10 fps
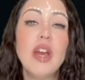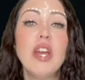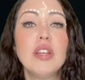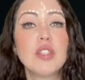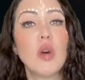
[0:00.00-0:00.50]

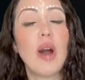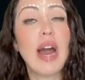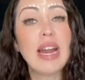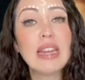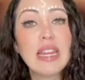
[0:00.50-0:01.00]
So
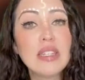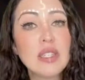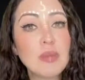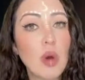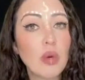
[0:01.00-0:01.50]
I like to
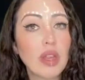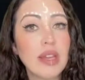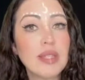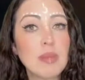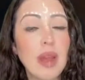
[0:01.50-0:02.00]
smoke
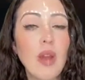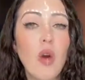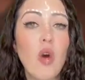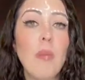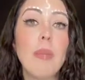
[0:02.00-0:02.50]
cleanse my
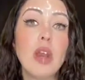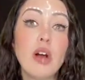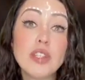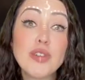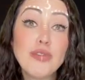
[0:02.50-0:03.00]
home, but
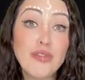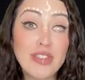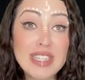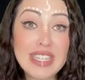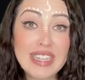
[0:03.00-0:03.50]
also
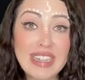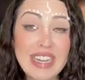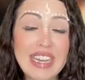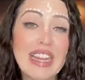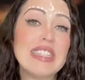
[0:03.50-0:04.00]
physically
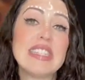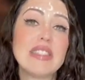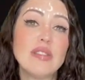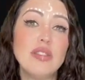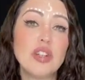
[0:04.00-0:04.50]
cleanse it.
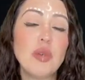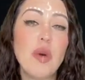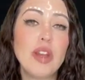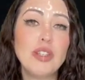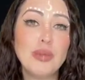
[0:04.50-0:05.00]
So you're going to
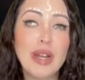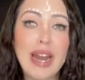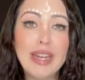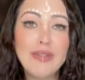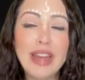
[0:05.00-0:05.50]
want to do
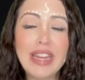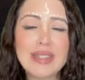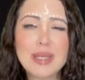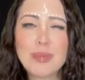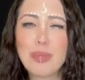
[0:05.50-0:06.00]
kind of like a
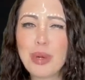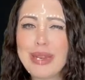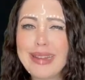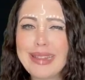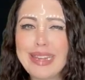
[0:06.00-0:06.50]
spring
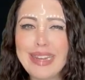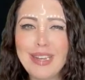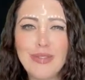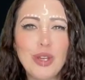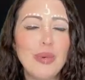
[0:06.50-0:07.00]
clean,
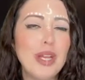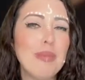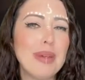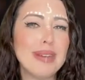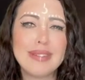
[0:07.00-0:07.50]
if you will,
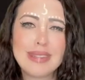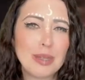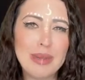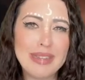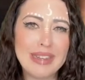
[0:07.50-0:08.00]
but this can
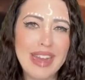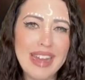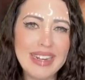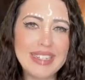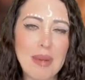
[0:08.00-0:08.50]
be done
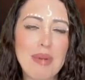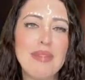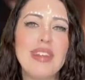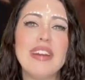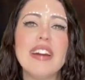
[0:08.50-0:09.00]
any time of
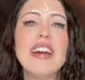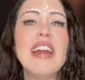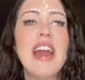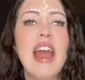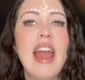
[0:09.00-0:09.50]
the year.
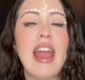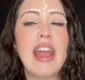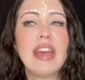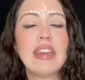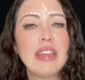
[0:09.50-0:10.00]

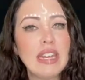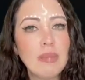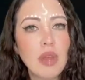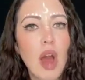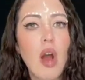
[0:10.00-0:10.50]
And clean up
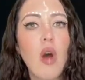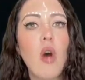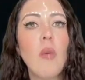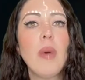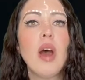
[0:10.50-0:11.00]
the
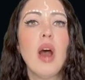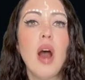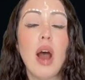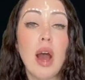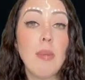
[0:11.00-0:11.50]
home,
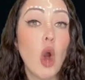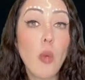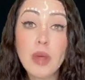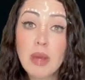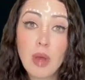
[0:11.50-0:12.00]

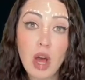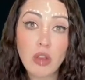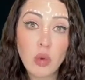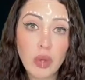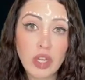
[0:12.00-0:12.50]
open up all
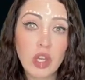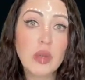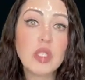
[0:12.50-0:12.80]
the windows. So